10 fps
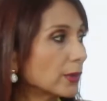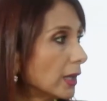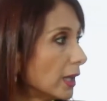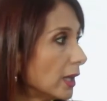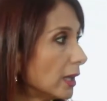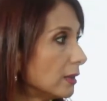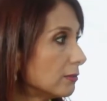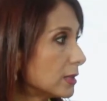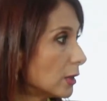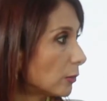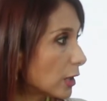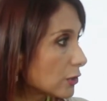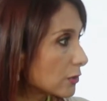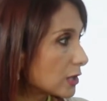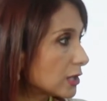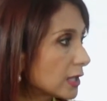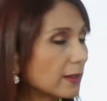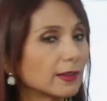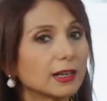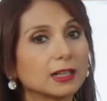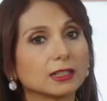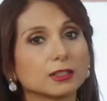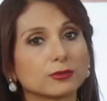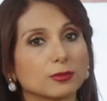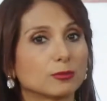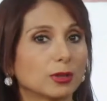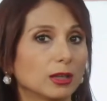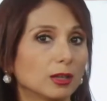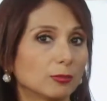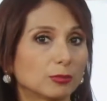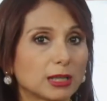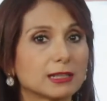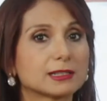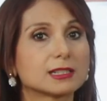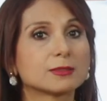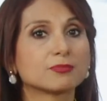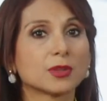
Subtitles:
situations in general in different places,